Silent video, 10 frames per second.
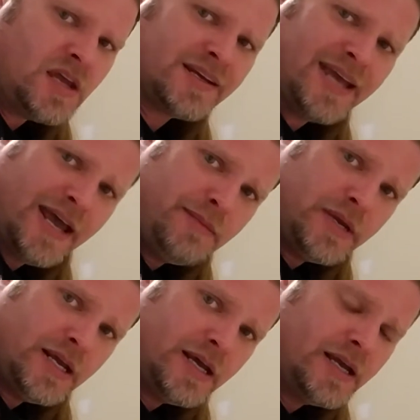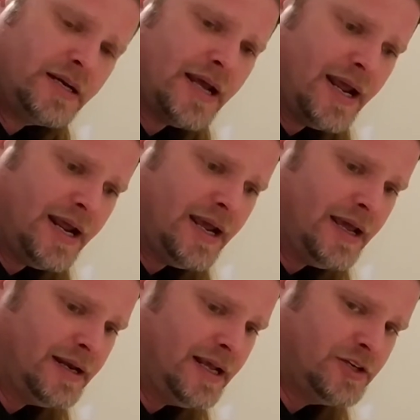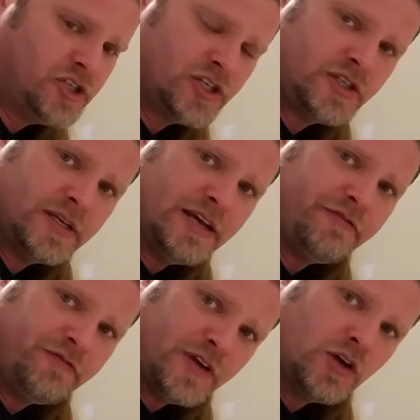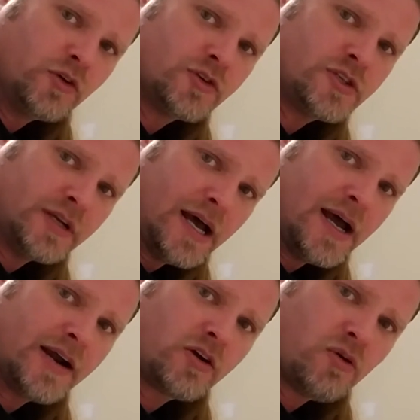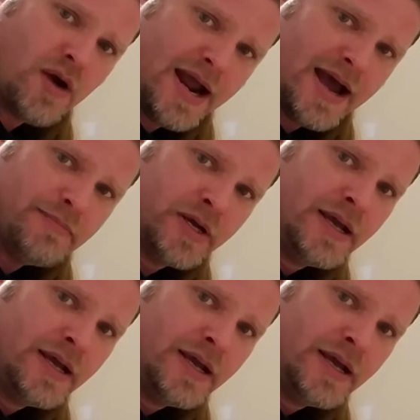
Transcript: came in and it feels like crap.